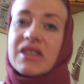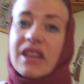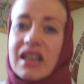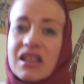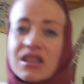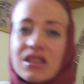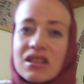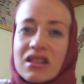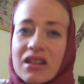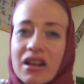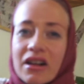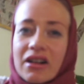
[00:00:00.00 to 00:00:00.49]

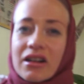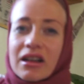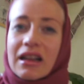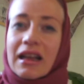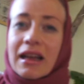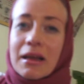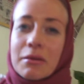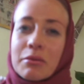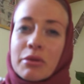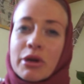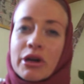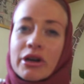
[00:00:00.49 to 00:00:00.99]
actually are
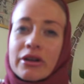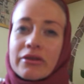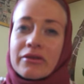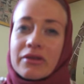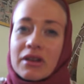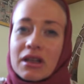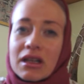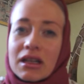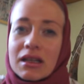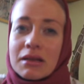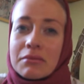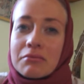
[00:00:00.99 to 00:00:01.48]
like
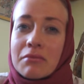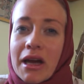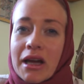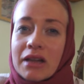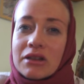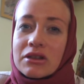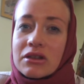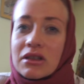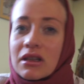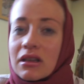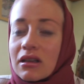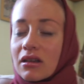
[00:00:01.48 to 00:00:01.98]
perfectly
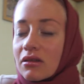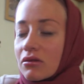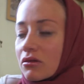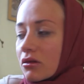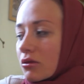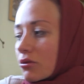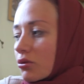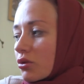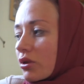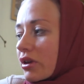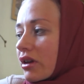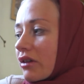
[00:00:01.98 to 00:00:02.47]
matching
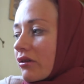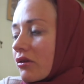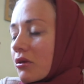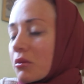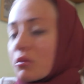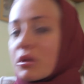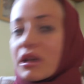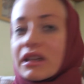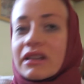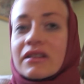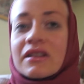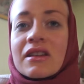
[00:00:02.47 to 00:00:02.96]
or whatever,
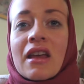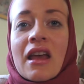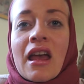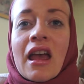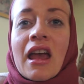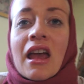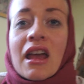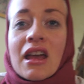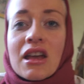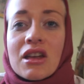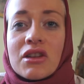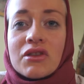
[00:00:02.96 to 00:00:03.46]
but
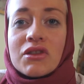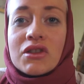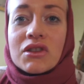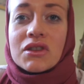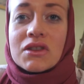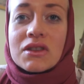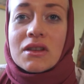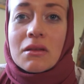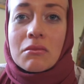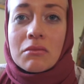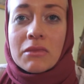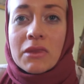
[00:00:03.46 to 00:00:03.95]
it's
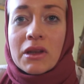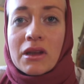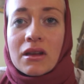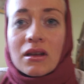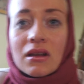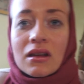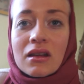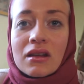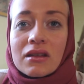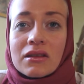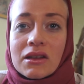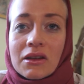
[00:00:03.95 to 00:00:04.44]
just
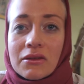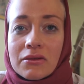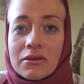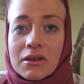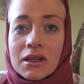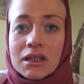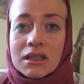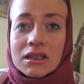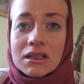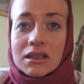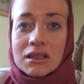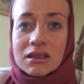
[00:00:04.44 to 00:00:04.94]
something
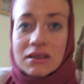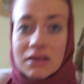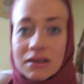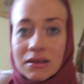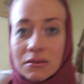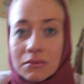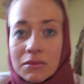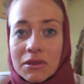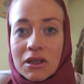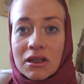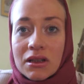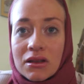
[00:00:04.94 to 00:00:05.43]
different and
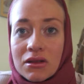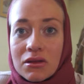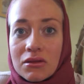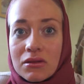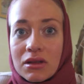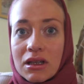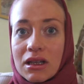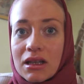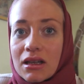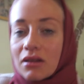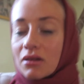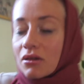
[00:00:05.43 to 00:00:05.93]
something
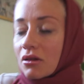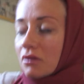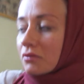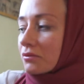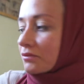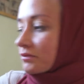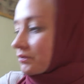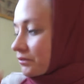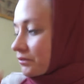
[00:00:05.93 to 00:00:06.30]
unique, you know.